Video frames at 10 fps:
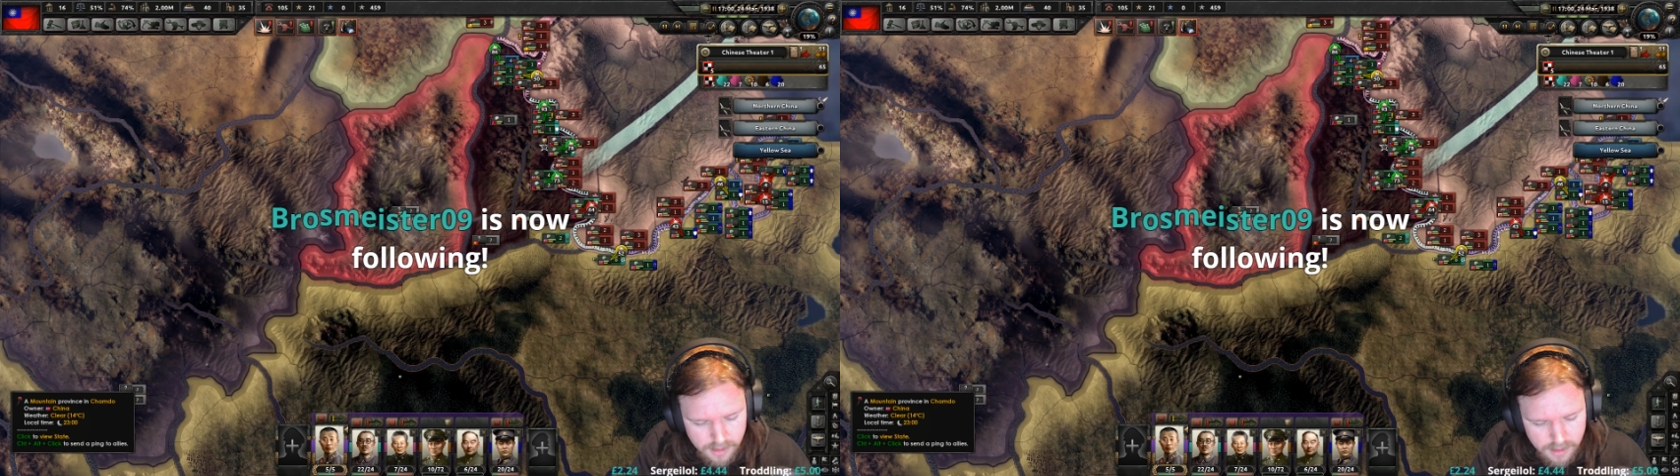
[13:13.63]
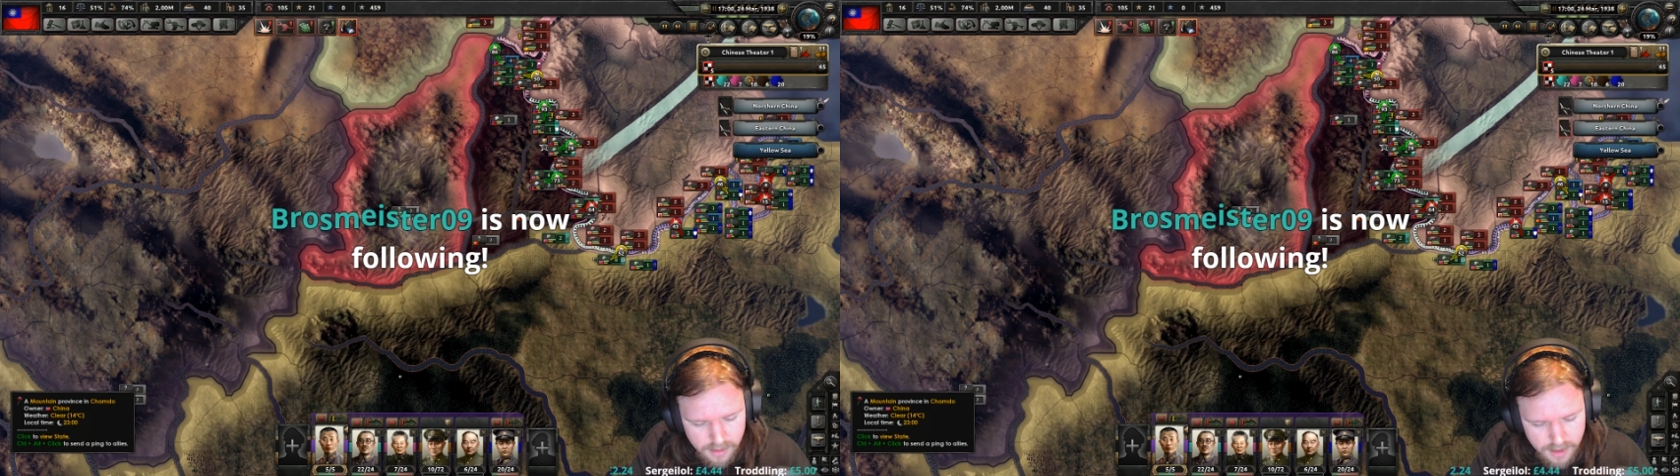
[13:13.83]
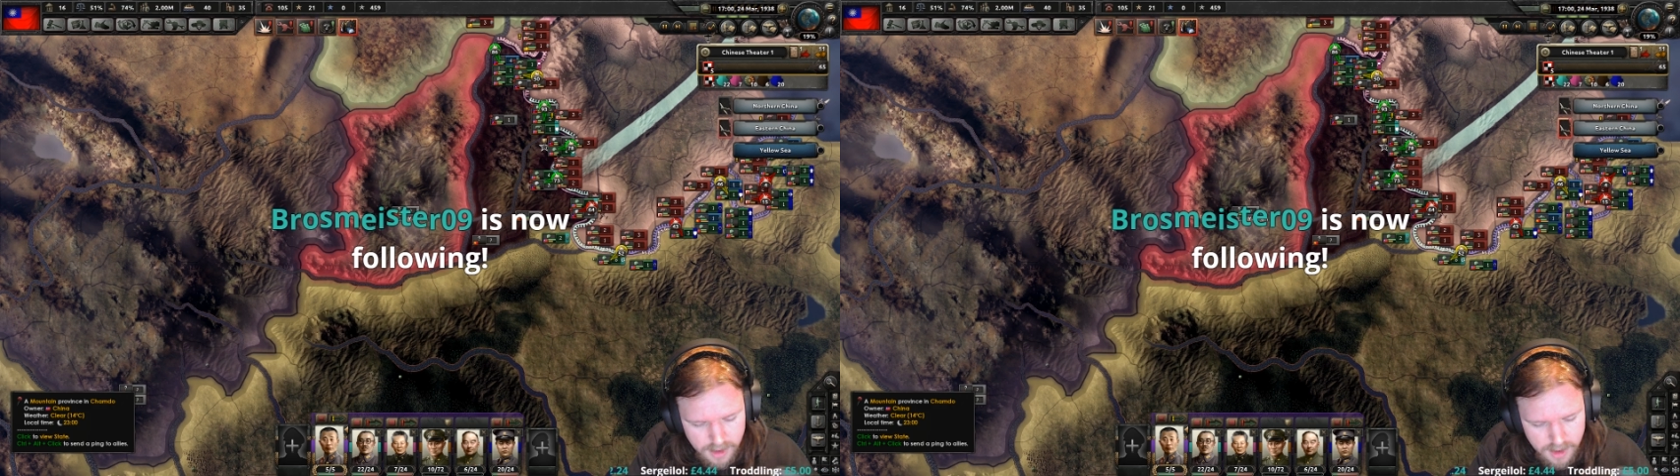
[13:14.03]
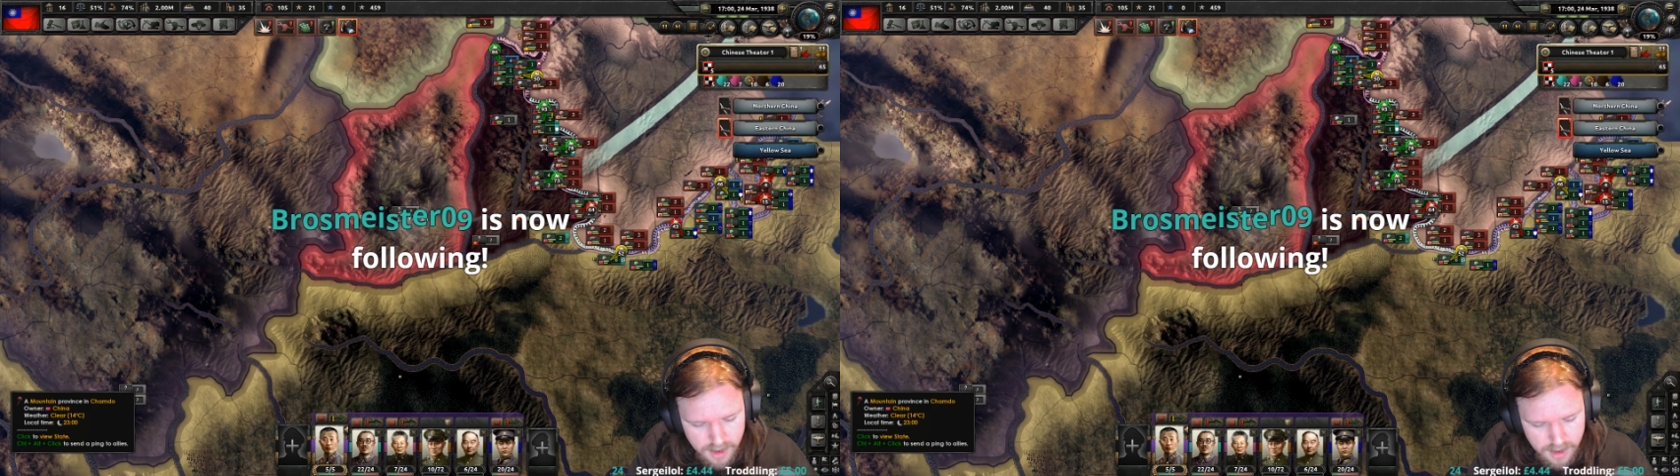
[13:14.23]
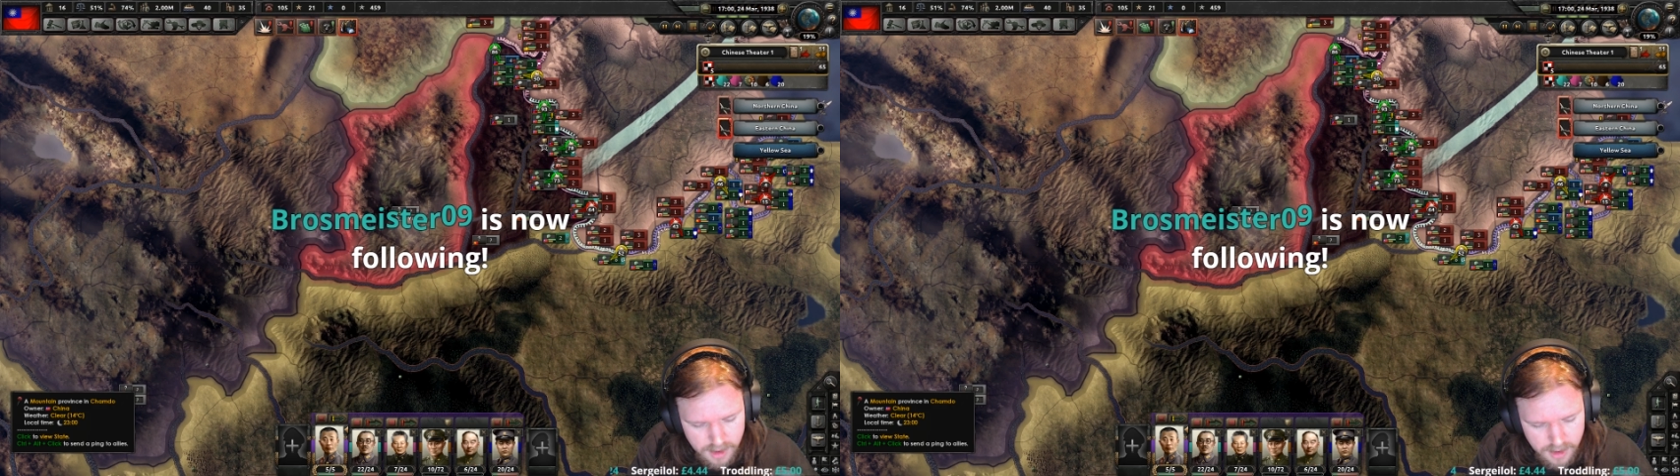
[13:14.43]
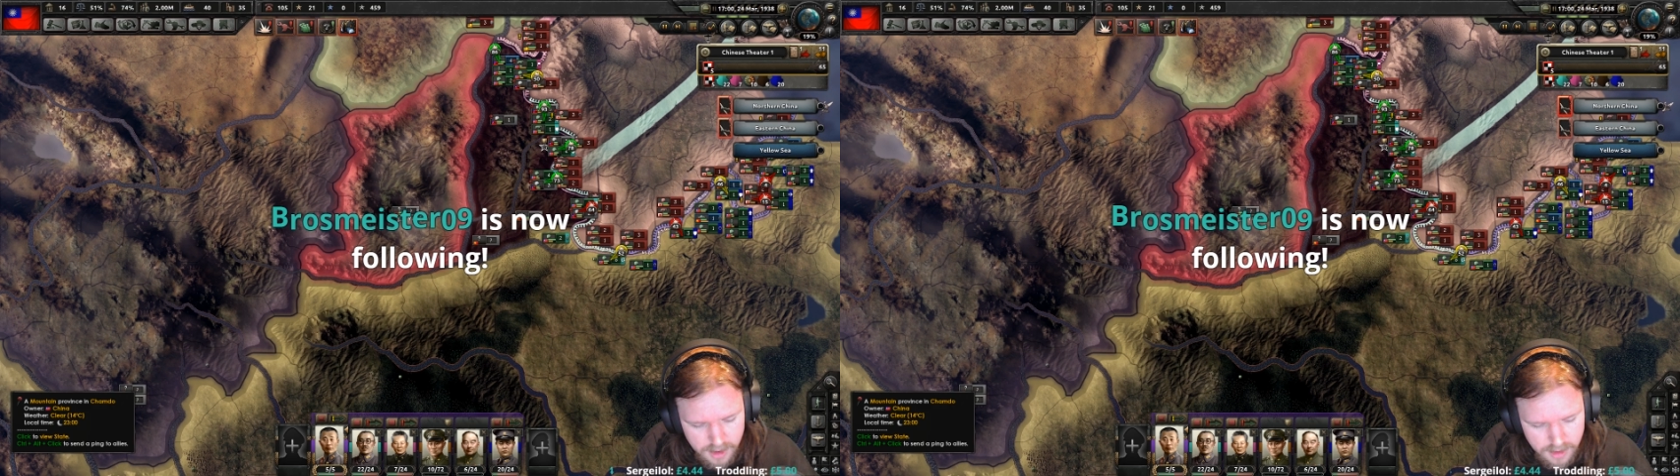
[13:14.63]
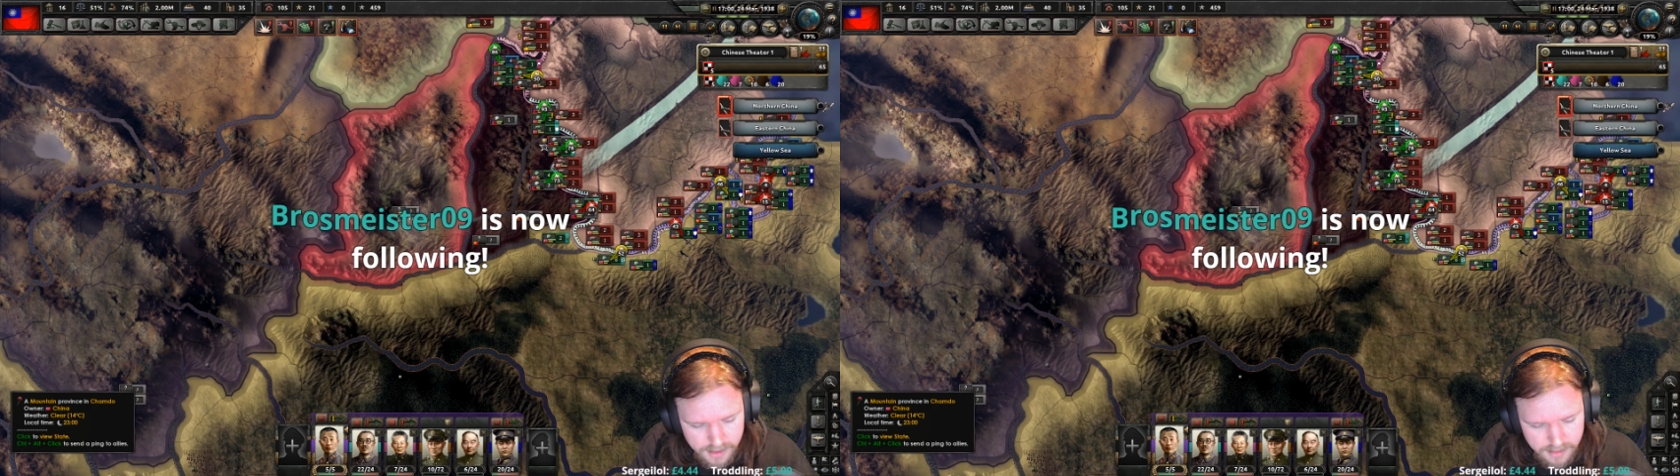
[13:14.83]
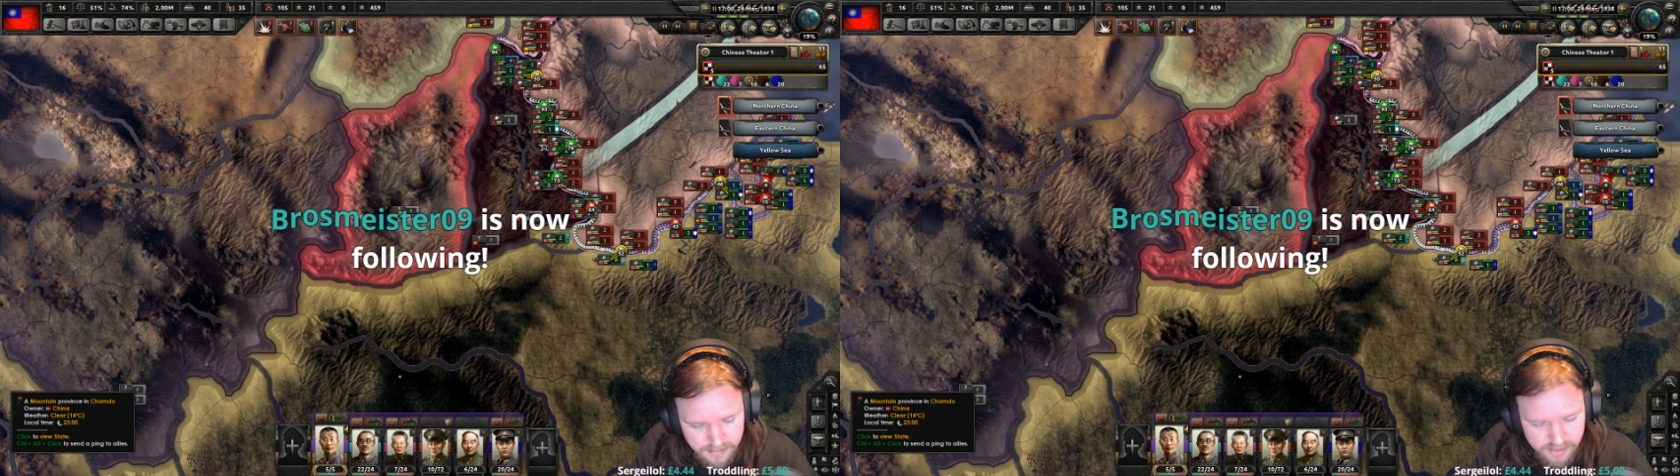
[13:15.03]
then
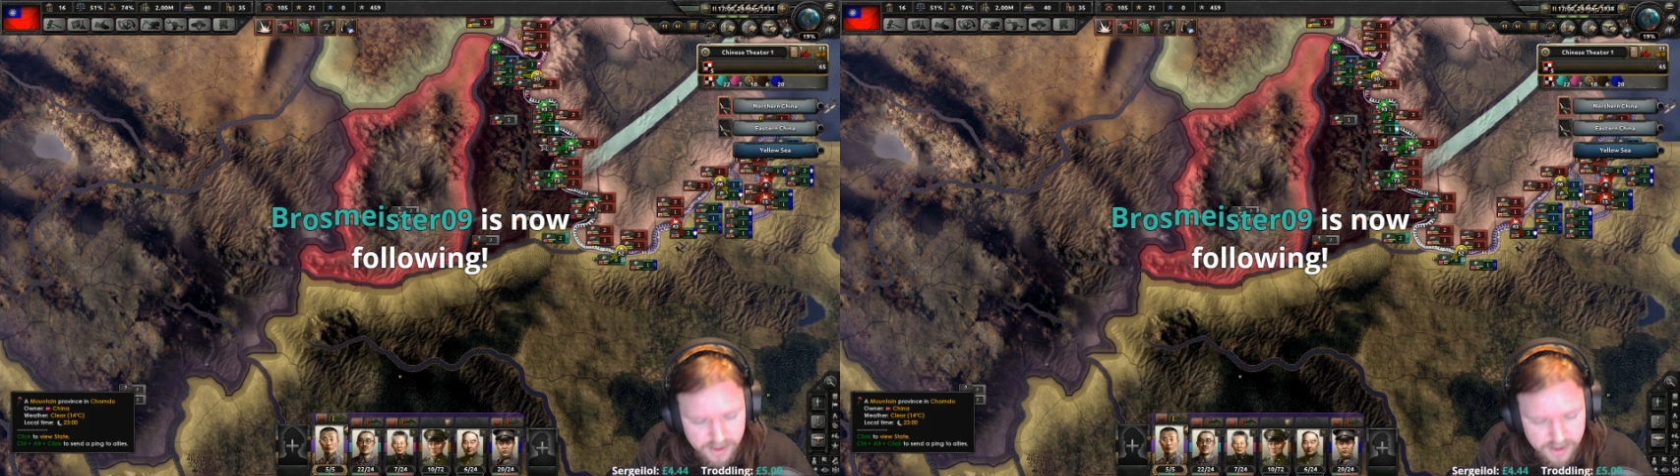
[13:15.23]
that can be